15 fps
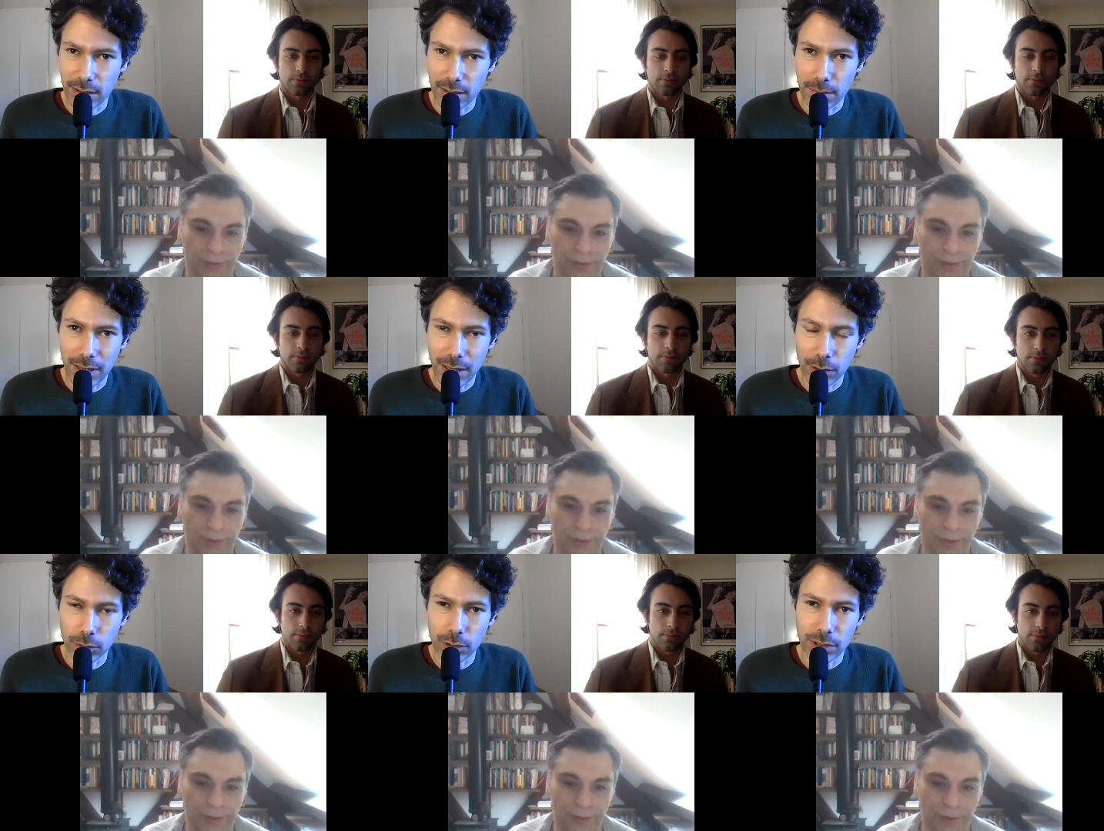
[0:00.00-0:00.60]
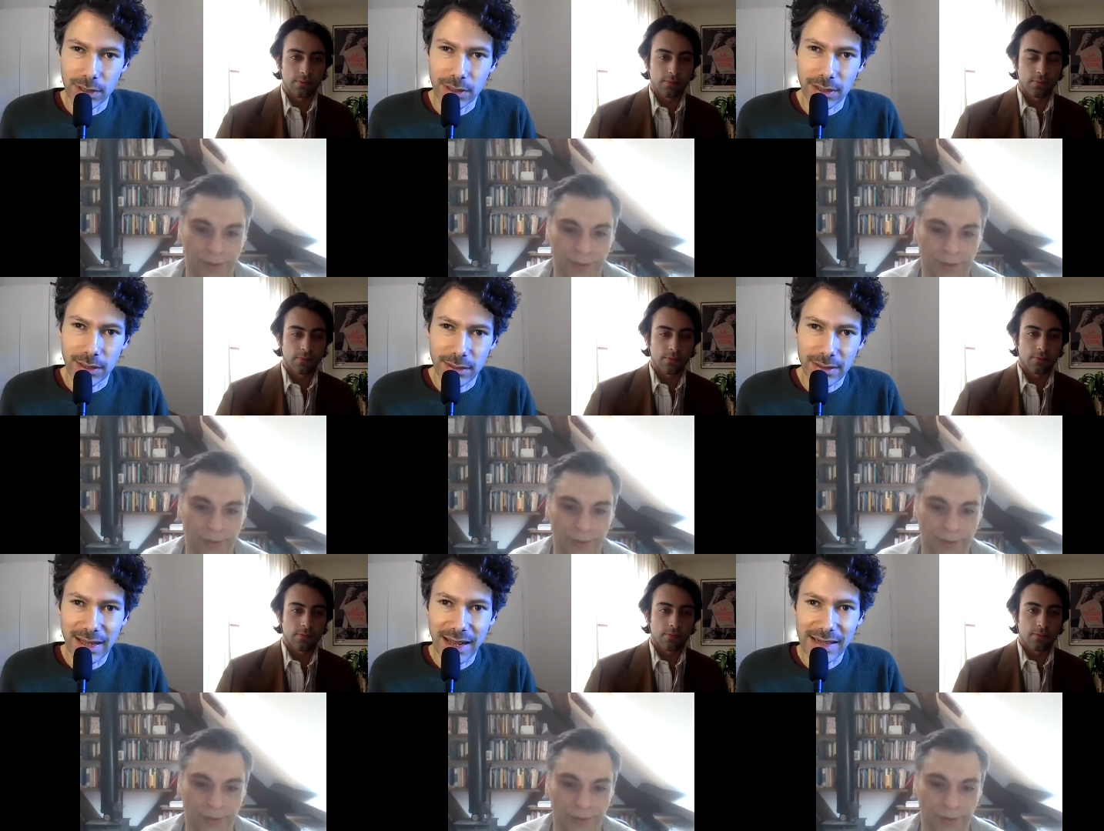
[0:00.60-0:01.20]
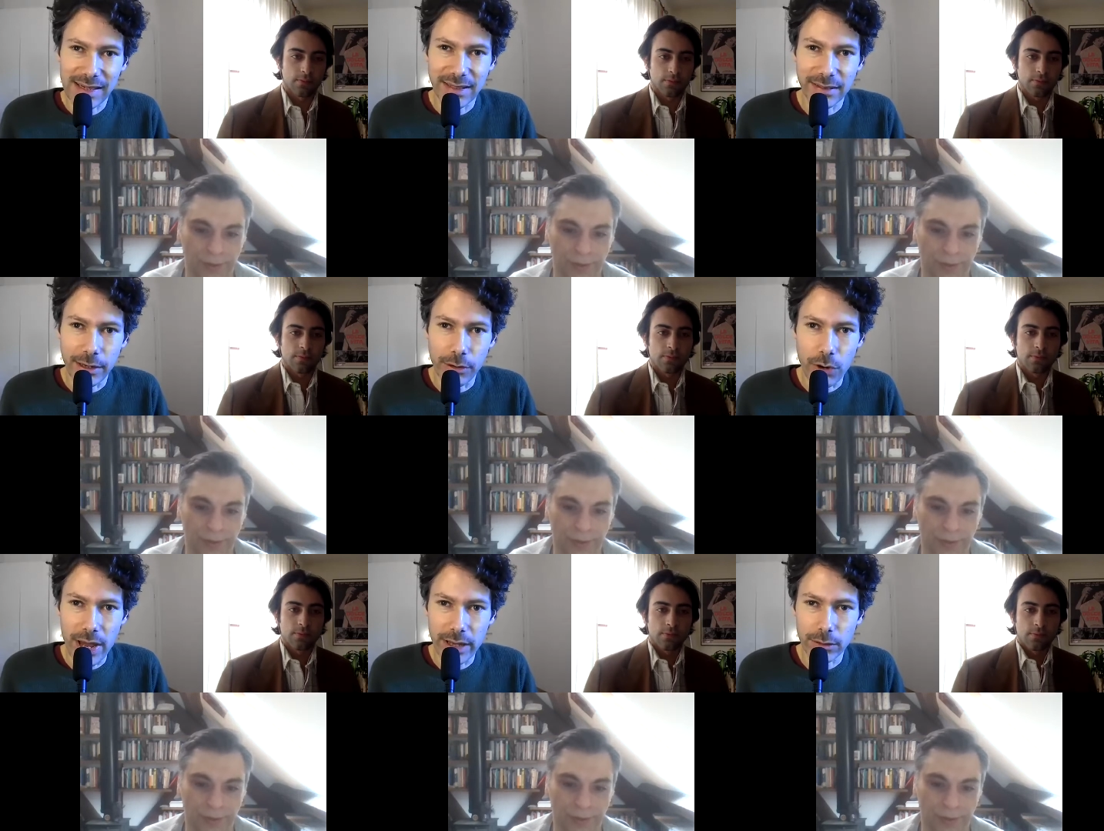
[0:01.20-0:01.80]
Speaker 1: about uh, Italian
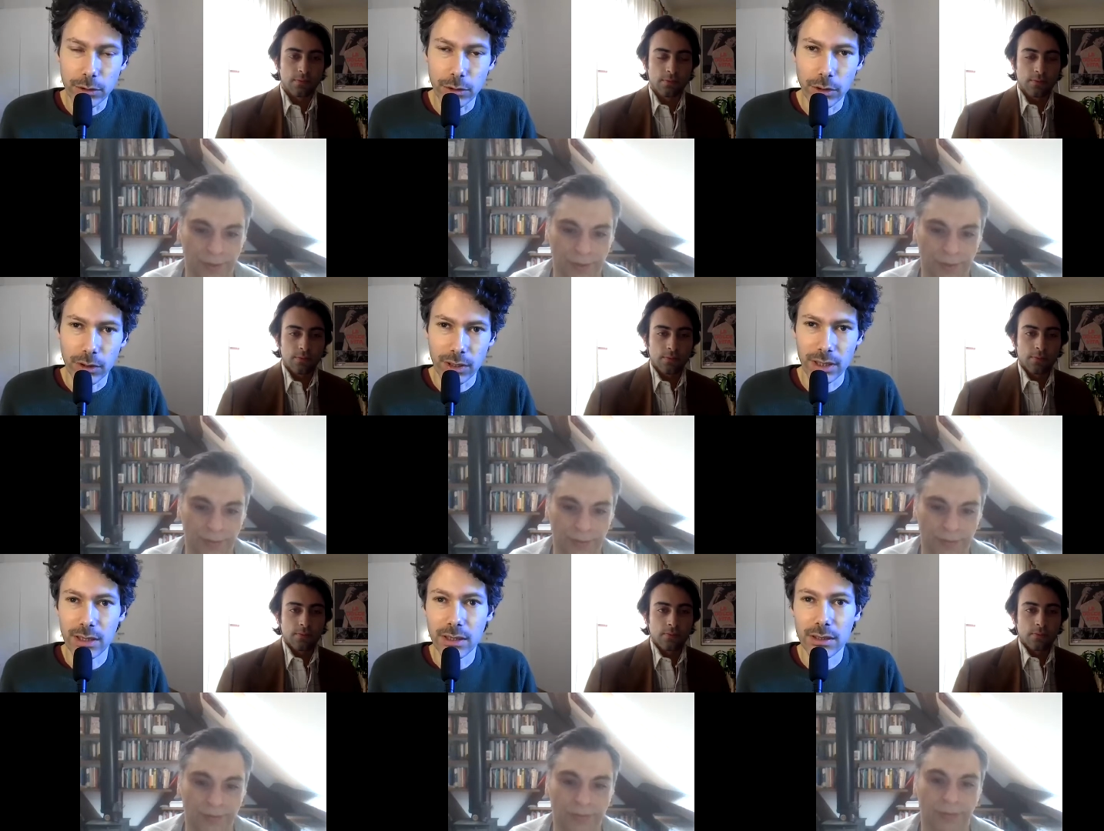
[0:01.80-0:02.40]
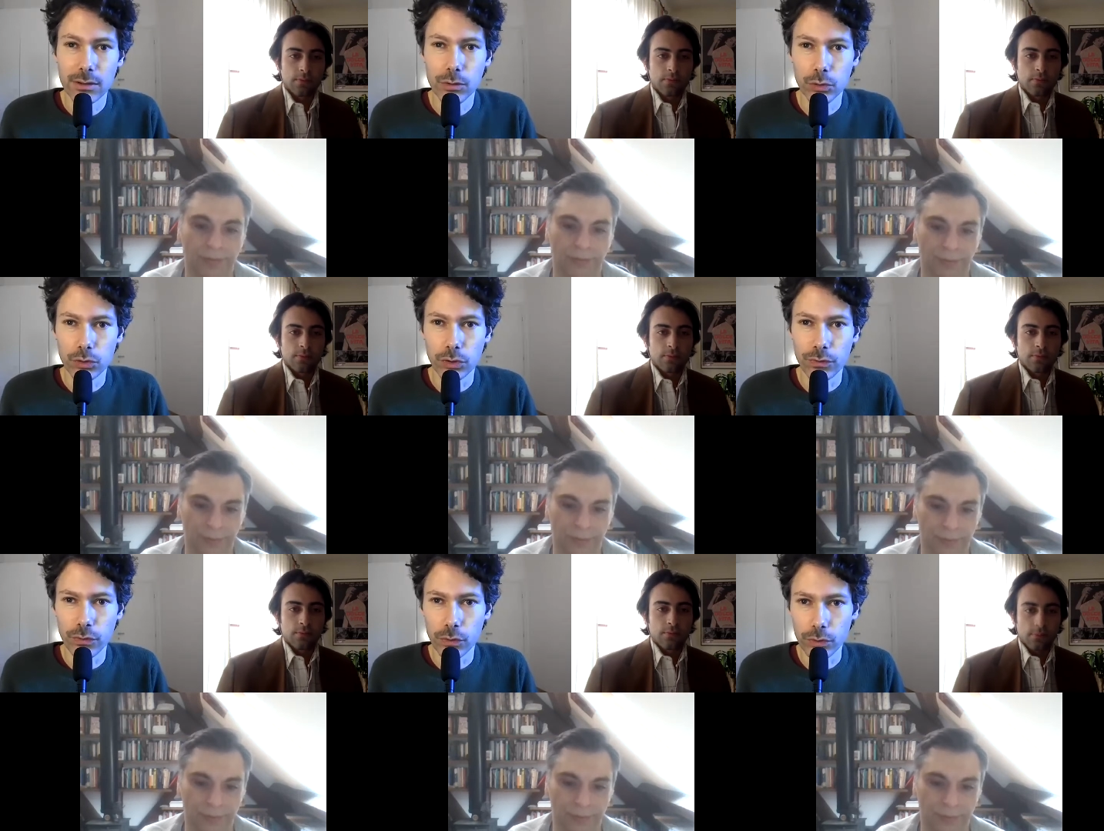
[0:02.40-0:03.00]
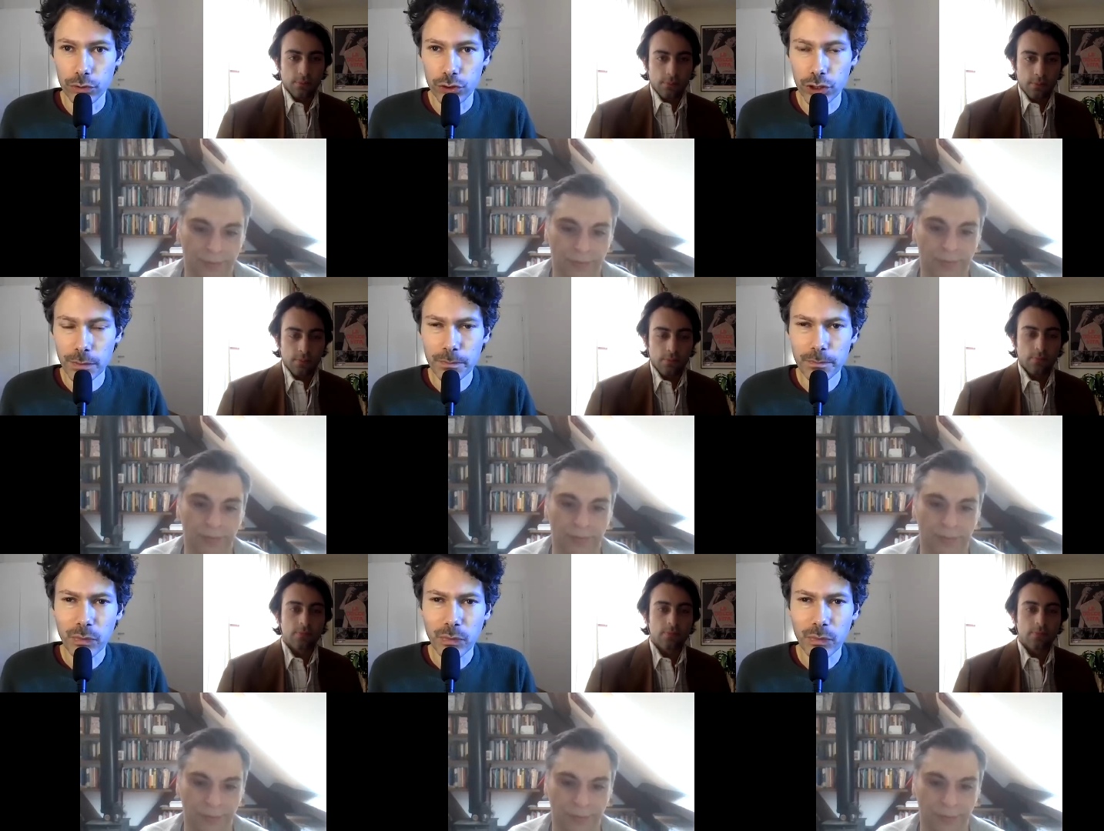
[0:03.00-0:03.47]
director uh, Lucio Fulci.